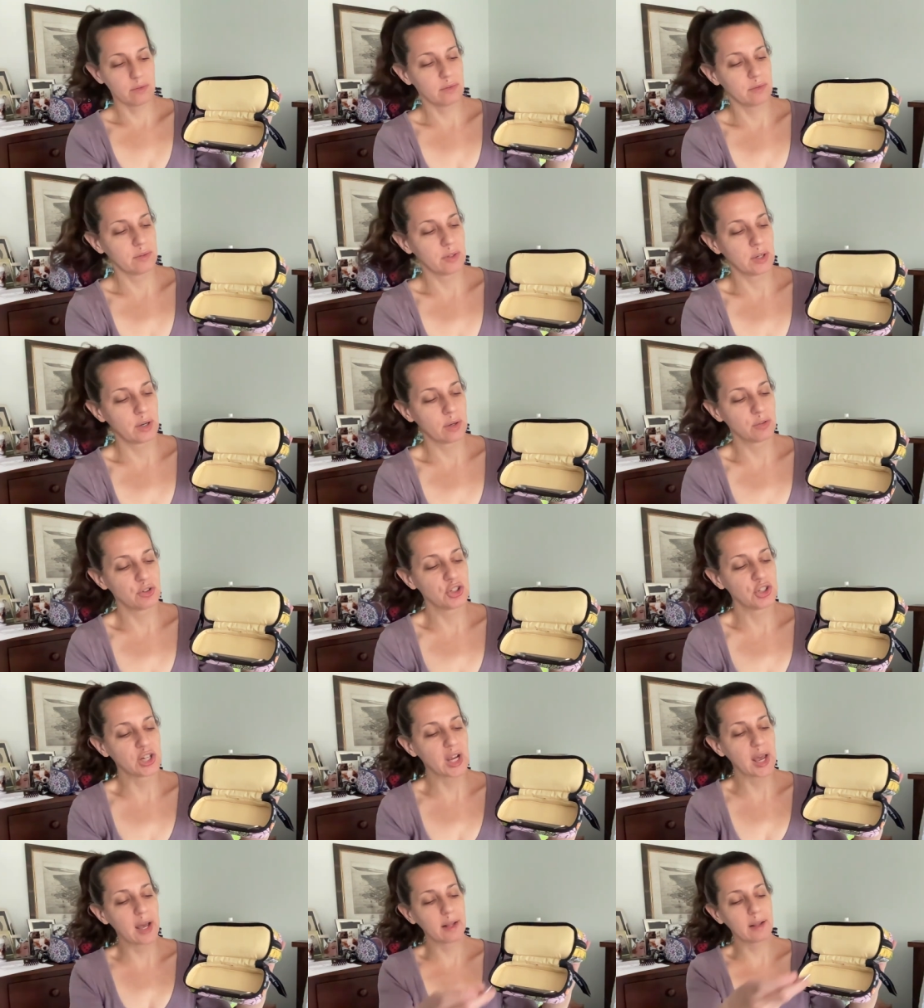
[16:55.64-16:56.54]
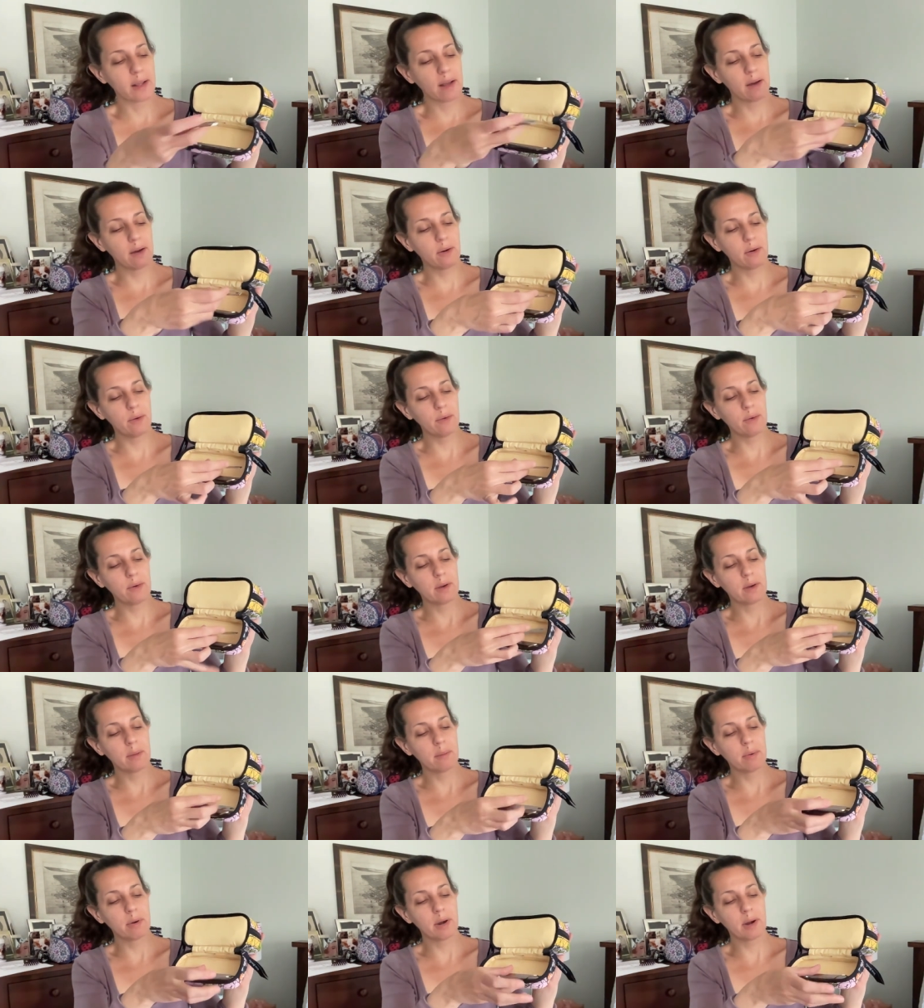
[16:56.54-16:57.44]
you know, shallow
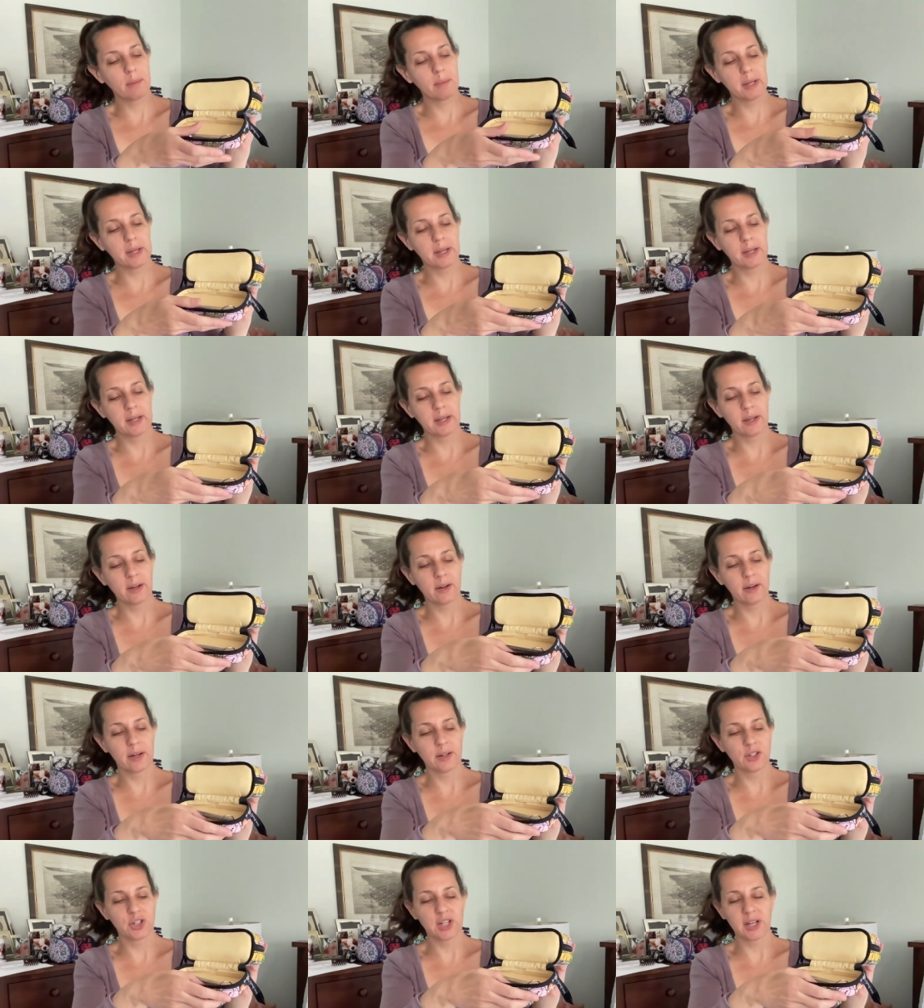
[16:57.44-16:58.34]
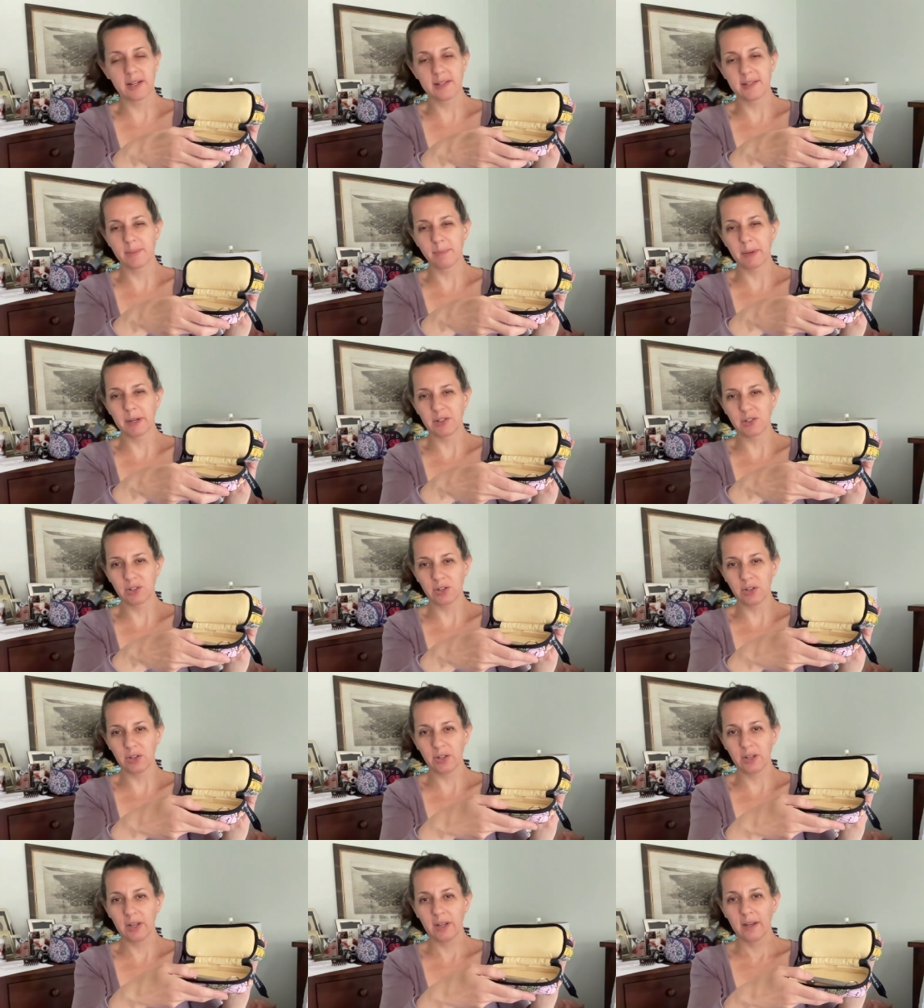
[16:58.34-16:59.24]
compartment in here. And she has
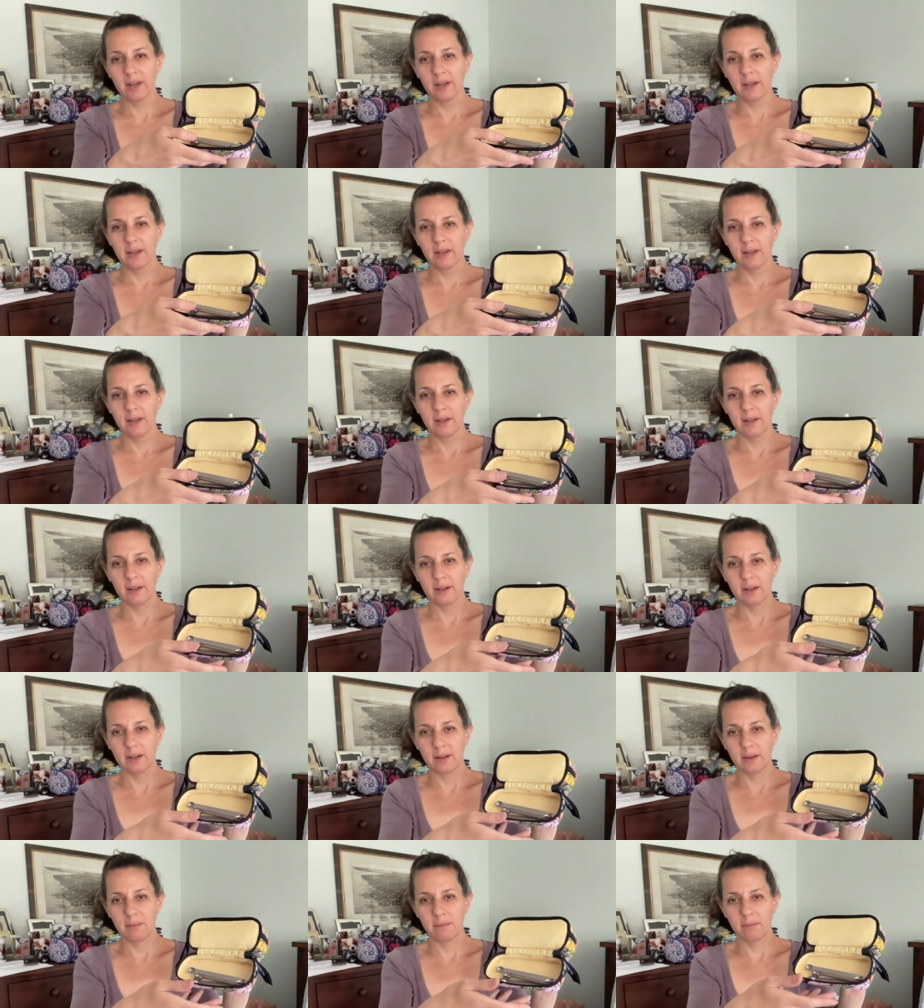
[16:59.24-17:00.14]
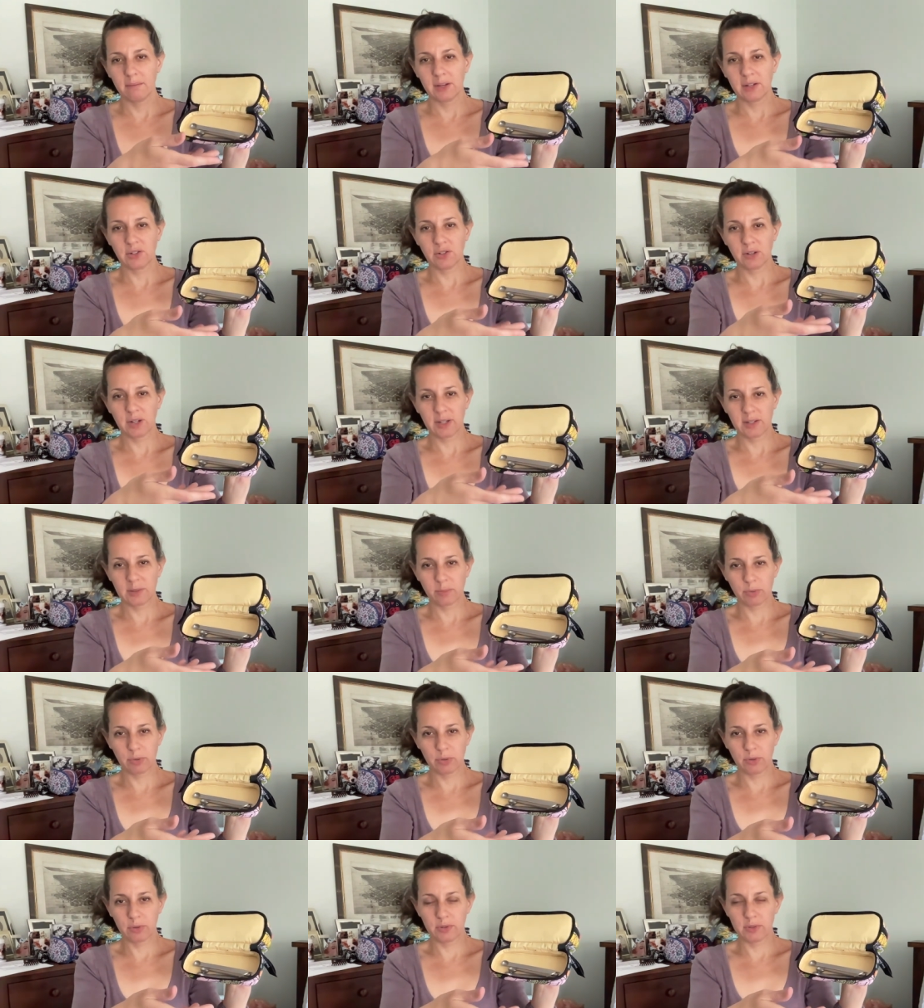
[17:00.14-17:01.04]
special uh, measuring
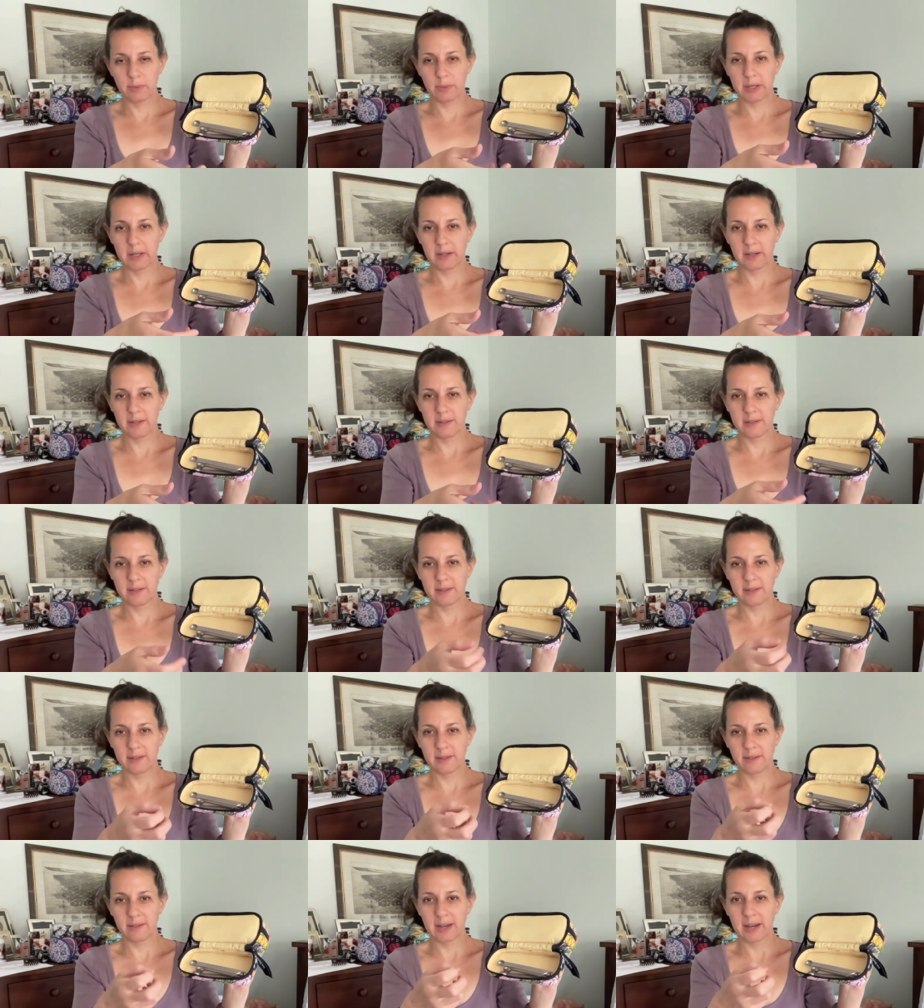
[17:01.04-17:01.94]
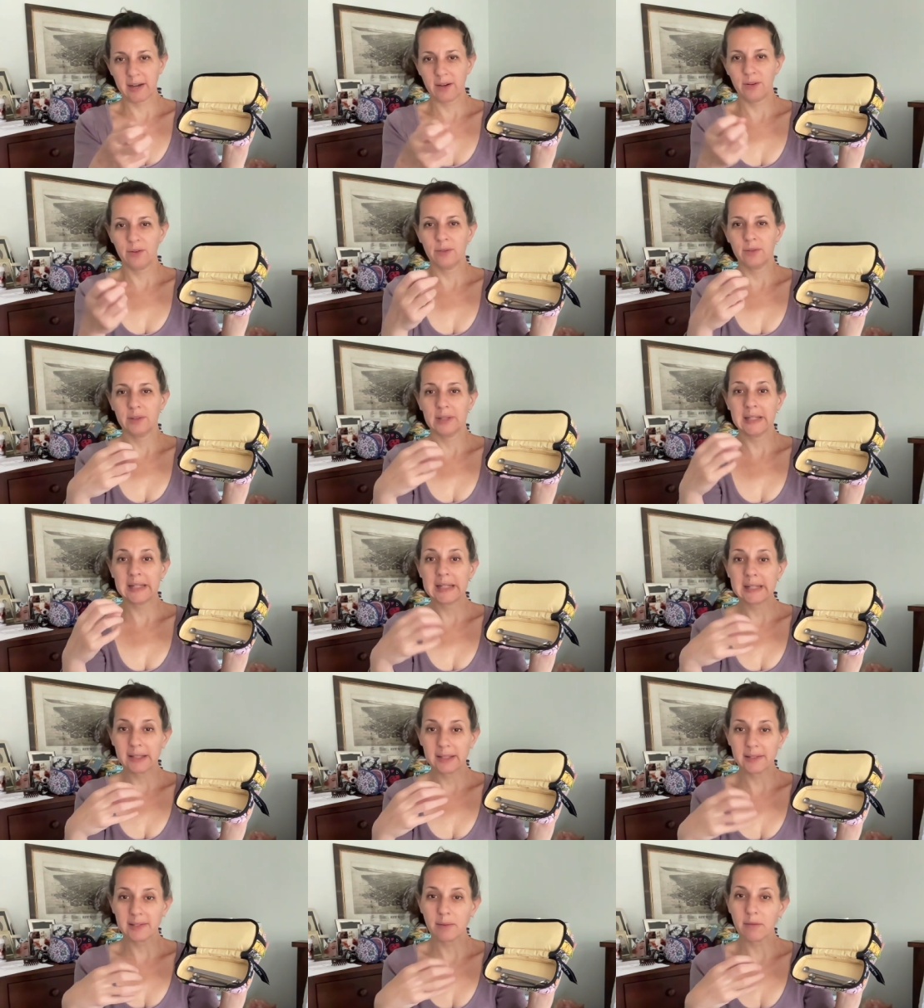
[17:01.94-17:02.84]
spoons because of how
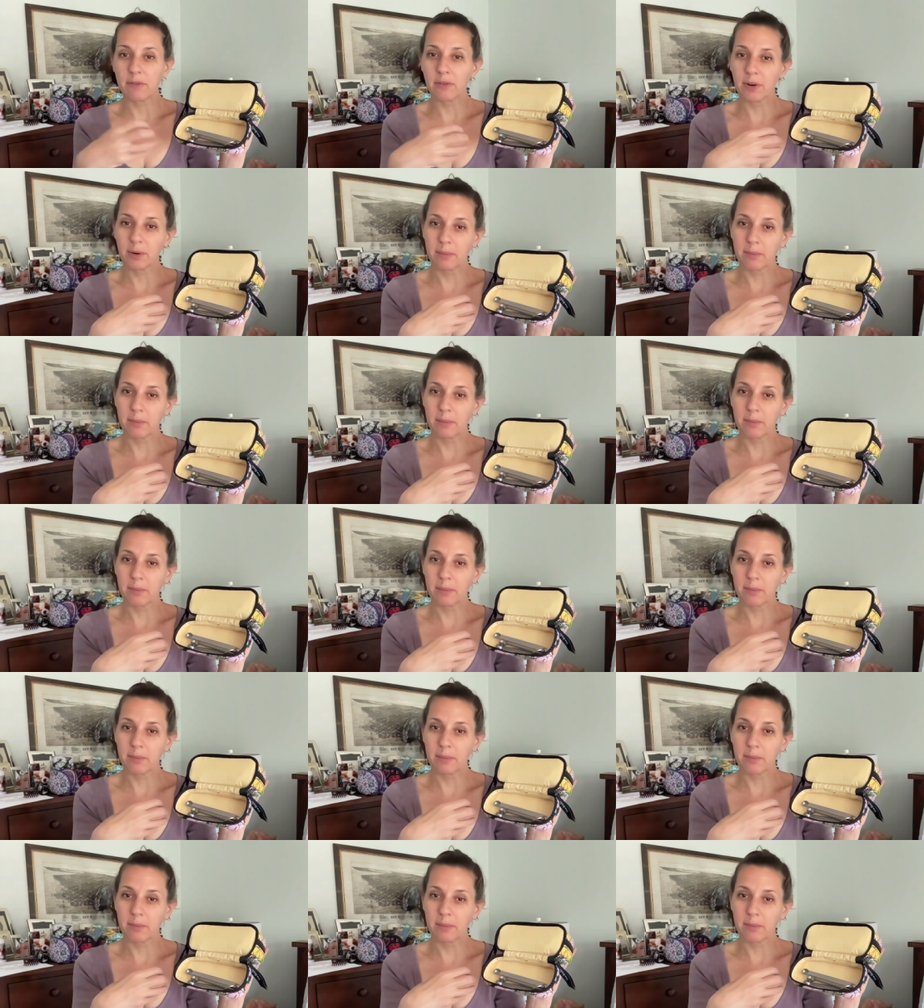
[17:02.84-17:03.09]
little some of her